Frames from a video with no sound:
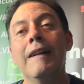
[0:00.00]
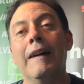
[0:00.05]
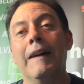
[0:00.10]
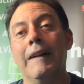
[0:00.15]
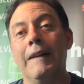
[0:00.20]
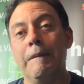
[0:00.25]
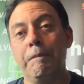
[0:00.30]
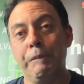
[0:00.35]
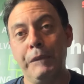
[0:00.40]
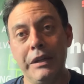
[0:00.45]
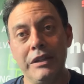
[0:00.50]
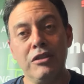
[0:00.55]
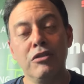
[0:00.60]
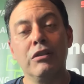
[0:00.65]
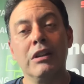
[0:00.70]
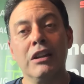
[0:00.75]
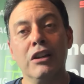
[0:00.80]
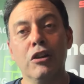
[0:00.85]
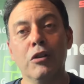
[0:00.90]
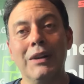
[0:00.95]
Um, but you
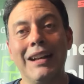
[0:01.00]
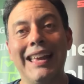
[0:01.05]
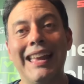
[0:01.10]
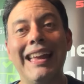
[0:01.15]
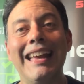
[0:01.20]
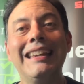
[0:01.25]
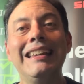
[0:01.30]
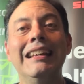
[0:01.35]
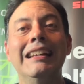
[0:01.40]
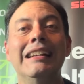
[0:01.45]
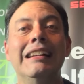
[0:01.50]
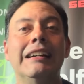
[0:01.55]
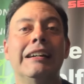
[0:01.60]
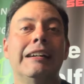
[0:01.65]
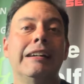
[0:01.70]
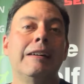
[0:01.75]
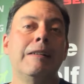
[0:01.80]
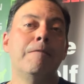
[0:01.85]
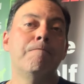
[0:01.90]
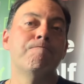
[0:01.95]
can go ahead
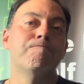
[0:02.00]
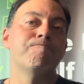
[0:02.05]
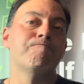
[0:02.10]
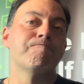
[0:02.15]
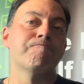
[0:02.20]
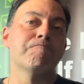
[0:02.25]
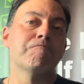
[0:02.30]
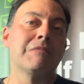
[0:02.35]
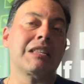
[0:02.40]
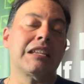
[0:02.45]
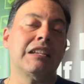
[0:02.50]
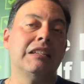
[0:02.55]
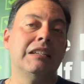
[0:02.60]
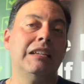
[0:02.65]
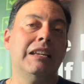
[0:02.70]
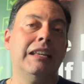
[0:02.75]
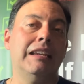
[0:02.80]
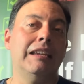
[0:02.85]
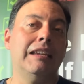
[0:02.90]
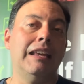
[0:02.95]
um,
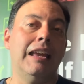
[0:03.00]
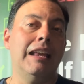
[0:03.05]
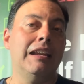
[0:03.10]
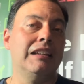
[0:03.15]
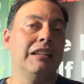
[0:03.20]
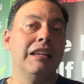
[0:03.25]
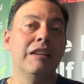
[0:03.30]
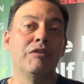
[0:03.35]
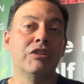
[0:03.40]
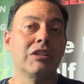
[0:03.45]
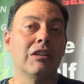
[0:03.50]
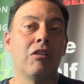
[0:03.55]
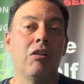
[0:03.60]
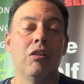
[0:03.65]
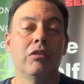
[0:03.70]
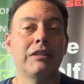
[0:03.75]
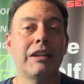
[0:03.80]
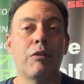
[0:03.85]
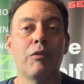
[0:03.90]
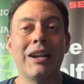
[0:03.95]
and, and give us a
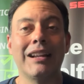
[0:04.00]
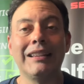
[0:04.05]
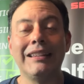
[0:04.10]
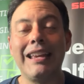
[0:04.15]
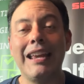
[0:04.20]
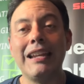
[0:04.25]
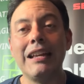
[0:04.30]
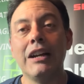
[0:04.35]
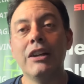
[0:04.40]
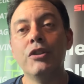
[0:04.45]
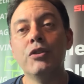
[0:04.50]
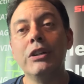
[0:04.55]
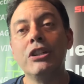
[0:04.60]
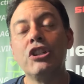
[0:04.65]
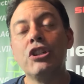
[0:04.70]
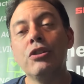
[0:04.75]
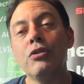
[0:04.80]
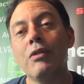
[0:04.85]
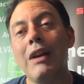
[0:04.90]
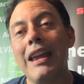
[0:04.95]
call directly, 800
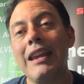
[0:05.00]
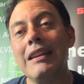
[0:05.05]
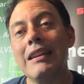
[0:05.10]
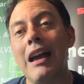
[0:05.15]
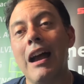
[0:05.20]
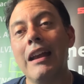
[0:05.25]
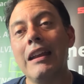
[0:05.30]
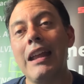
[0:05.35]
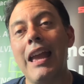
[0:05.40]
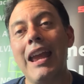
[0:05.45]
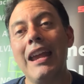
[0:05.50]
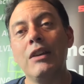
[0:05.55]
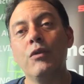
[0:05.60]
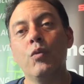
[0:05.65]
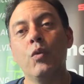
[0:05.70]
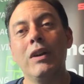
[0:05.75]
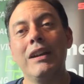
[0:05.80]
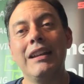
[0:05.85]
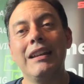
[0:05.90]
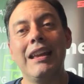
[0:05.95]
289
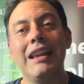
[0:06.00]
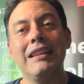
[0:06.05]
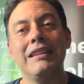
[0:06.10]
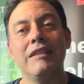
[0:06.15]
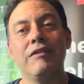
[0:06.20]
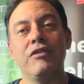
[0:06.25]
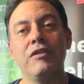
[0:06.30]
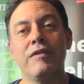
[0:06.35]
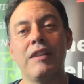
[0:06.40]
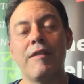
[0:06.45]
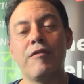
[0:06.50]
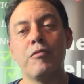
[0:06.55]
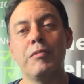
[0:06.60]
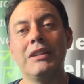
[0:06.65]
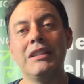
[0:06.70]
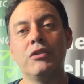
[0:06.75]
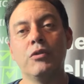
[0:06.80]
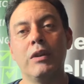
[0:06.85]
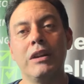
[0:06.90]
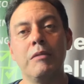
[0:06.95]
8188, if you've never
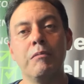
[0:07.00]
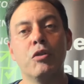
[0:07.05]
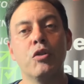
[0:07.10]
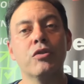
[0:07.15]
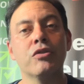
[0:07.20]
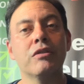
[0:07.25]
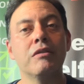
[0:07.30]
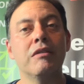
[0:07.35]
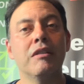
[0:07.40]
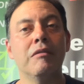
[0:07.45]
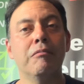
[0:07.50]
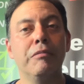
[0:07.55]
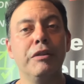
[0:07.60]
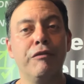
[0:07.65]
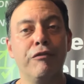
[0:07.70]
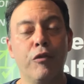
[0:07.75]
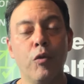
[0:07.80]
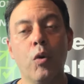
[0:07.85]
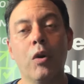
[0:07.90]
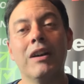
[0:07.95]
been to an immersion
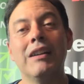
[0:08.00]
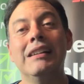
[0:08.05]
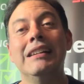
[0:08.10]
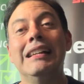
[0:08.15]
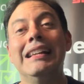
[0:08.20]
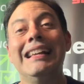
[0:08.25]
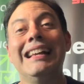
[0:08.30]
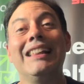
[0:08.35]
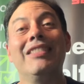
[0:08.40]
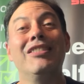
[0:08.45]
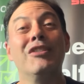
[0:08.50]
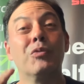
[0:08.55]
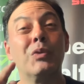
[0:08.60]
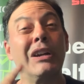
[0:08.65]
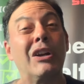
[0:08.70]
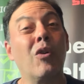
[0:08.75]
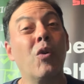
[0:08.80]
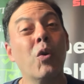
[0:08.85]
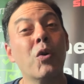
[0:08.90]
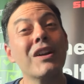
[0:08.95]
before. The
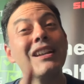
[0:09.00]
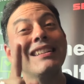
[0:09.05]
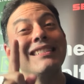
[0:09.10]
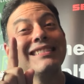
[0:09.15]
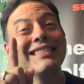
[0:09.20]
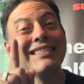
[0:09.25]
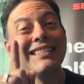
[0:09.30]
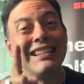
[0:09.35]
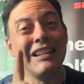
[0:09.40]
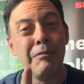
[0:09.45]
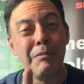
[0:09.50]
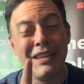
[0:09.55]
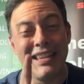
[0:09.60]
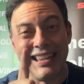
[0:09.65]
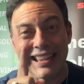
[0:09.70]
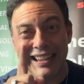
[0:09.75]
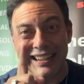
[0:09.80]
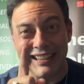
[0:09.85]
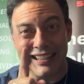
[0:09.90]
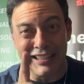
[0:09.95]
recordings are going to be
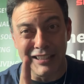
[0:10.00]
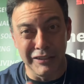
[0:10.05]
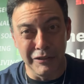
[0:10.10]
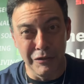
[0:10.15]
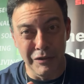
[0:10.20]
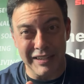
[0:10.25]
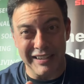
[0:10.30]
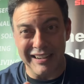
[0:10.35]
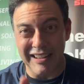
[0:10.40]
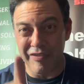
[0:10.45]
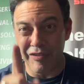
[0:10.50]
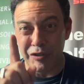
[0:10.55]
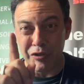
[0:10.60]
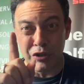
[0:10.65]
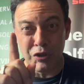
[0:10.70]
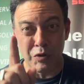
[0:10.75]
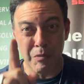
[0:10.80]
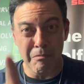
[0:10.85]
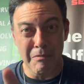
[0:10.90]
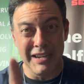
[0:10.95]
included, and there's
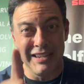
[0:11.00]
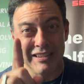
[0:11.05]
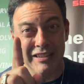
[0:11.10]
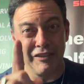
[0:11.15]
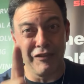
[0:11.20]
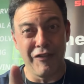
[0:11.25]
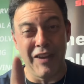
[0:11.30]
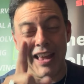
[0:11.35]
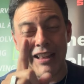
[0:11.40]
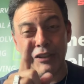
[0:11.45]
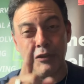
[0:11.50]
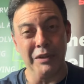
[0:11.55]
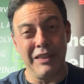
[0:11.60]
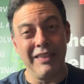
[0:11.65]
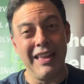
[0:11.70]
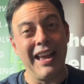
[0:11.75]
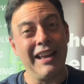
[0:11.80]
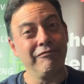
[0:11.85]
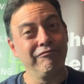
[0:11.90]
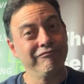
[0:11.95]
tremendous value in
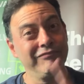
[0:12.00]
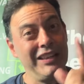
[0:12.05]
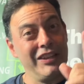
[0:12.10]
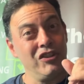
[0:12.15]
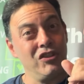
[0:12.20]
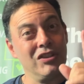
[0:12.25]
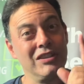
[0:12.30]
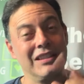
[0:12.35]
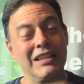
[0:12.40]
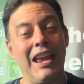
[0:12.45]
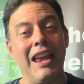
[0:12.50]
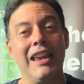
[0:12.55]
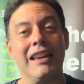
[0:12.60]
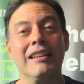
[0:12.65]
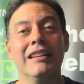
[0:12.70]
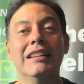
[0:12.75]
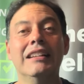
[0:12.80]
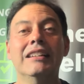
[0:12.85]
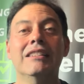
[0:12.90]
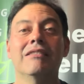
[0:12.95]
that. Just
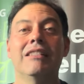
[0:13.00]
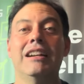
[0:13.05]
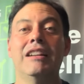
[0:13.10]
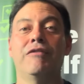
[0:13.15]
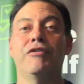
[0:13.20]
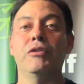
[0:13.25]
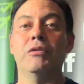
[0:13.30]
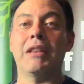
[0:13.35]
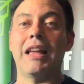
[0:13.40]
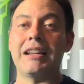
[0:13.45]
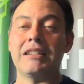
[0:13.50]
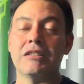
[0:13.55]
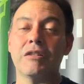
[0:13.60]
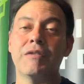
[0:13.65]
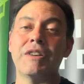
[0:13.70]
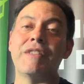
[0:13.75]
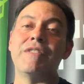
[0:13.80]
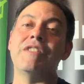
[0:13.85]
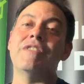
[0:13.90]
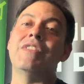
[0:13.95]
saying, right? If you like
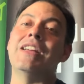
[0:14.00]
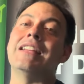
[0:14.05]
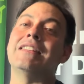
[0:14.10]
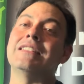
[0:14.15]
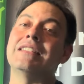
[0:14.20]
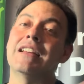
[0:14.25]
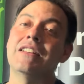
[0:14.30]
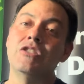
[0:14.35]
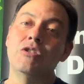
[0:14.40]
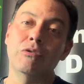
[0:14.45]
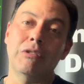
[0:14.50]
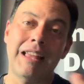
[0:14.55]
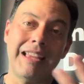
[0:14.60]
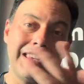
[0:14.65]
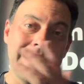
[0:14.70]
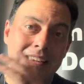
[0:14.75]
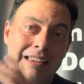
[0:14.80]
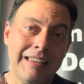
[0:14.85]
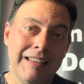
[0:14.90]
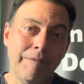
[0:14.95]
Sobrevivencia and you
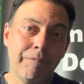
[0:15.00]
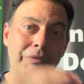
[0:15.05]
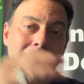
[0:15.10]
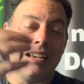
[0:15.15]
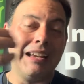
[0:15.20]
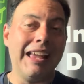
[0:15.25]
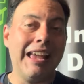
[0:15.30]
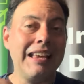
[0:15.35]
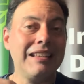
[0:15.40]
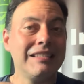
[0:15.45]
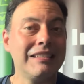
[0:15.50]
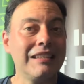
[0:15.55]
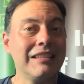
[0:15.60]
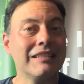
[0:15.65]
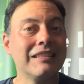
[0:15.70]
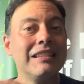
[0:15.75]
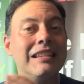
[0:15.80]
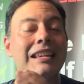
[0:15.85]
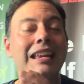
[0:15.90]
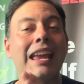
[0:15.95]
like that
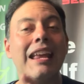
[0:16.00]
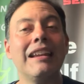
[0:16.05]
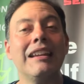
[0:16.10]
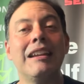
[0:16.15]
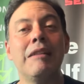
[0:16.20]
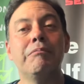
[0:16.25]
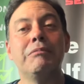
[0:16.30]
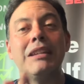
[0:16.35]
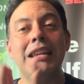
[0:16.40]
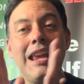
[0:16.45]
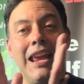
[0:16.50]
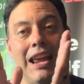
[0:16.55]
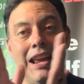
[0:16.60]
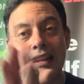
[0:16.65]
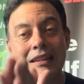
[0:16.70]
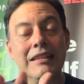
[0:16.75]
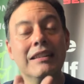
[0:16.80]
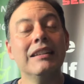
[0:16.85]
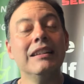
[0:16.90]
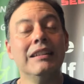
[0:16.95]
ACSD Cane and Empty Hand,
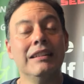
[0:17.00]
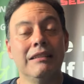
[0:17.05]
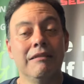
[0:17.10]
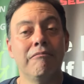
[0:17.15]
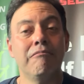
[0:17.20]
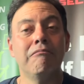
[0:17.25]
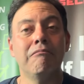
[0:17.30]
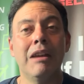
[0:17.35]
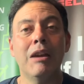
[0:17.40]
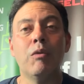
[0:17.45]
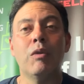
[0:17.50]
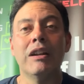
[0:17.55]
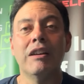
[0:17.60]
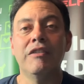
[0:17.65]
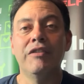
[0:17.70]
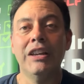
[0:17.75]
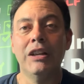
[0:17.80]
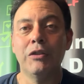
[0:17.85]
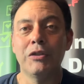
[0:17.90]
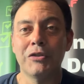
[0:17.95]
you may want to
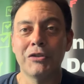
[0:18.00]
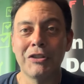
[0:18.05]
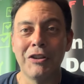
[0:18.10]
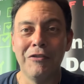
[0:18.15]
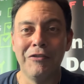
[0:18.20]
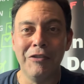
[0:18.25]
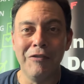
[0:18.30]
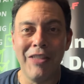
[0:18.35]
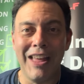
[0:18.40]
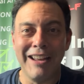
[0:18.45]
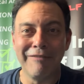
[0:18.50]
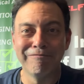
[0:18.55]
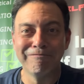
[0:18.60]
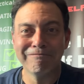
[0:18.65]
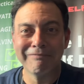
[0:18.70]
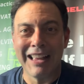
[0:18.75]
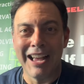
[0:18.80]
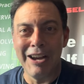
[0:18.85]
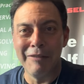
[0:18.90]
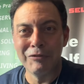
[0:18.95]
avail yourself of that.
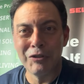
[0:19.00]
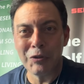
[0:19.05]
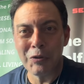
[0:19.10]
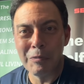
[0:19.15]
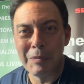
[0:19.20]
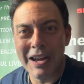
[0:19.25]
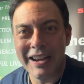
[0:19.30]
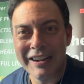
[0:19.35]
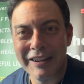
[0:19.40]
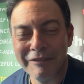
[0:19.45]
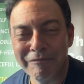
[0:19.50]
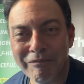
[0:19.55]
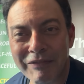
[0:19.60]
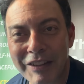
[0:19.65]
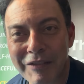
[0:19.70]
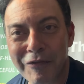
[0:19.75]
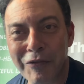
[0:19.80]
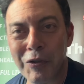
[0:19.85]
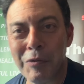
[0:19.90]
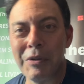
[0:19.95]
I'm Joe Robaina
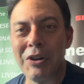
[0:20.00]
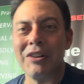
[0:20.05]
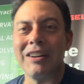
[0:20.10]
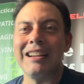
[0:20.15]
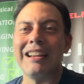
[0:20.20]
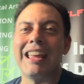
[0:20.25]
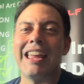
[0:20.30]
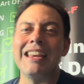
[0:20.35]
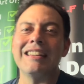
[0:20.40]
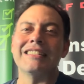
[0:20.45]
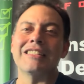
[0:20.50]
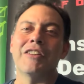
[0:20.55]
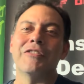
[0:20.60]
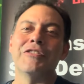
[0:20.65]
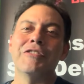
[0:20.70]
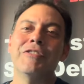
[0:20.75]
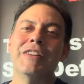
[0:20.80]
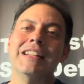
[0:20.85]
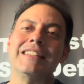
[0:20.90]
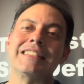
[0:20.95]
for American Cane Self
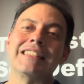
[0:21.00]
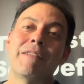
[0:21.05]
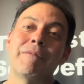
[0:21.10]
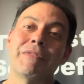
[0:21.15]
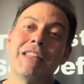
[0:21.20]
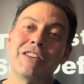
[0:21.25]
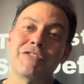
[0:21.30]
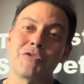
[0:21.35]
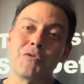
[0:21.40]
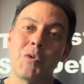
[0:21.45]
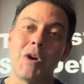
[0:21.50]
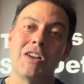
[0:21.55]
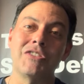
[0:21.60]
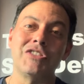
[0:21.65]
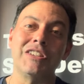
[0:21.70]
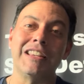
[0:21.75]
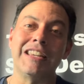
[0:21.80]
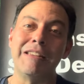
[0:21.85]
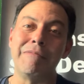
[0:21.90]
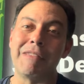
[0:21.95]
Defense. Thanks for
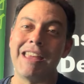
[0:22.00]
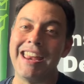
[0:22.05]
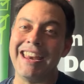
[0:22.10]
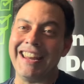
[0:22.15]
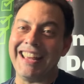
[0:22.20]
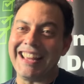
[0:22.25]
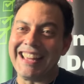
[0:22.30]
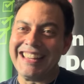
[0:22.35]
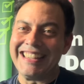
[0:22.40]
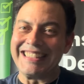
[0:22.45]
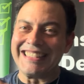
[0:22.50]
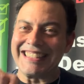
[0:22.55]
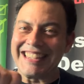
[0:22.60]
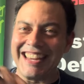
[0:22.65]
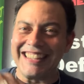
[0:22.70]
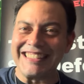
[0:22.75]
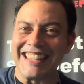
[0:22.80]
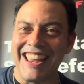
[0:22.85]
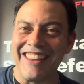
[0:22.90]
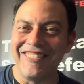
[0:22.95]
watching. Keep caning. Stay
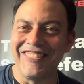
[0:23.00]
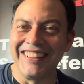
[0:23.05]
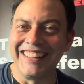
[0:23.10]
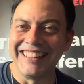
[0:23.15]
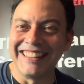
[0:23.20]
safe.